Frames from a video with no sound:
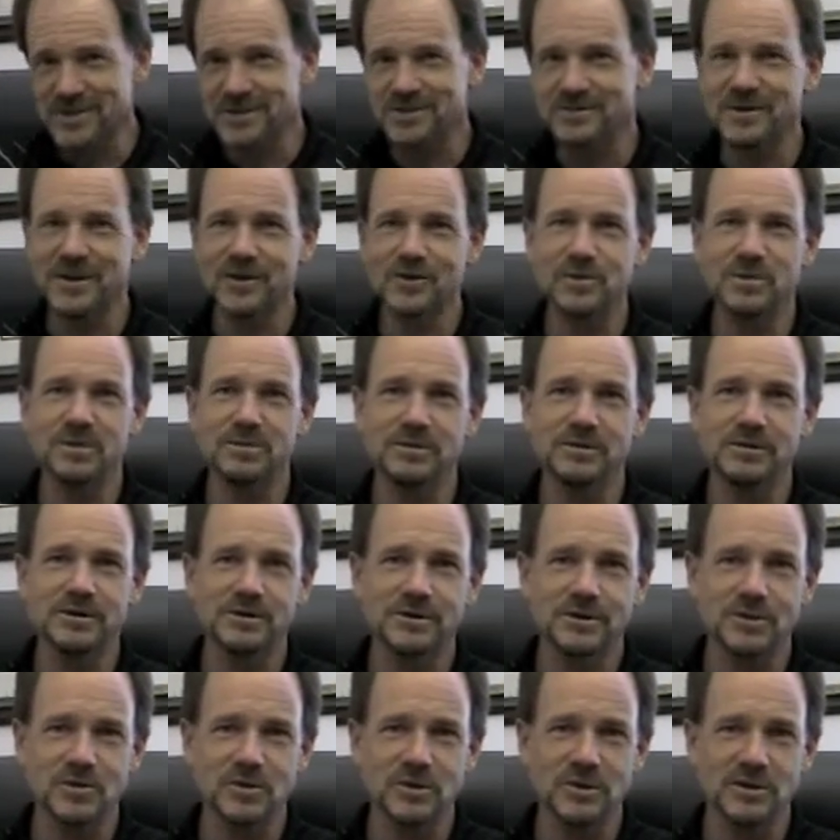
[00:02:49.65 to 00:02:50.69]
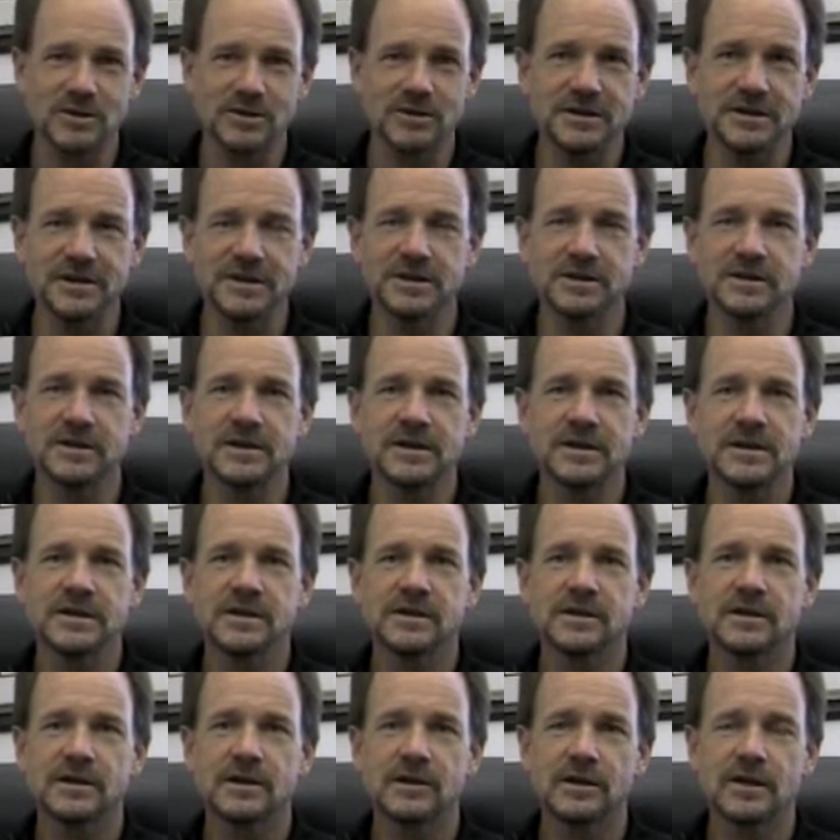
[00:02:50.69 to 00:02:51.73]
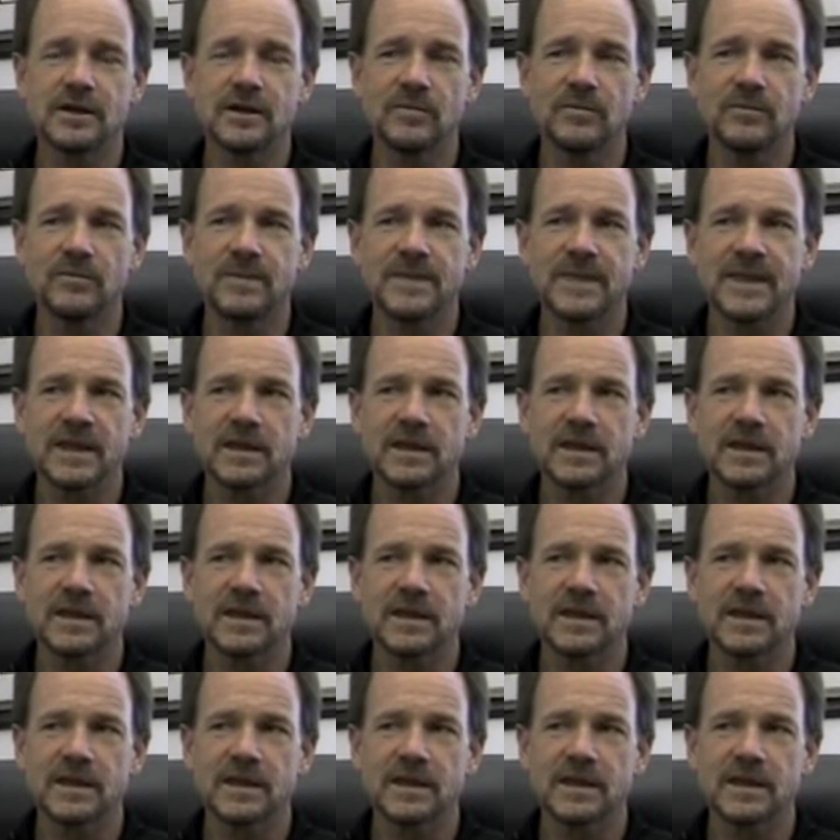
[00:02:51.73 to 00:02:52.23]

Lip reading: but other people think they're wrong. And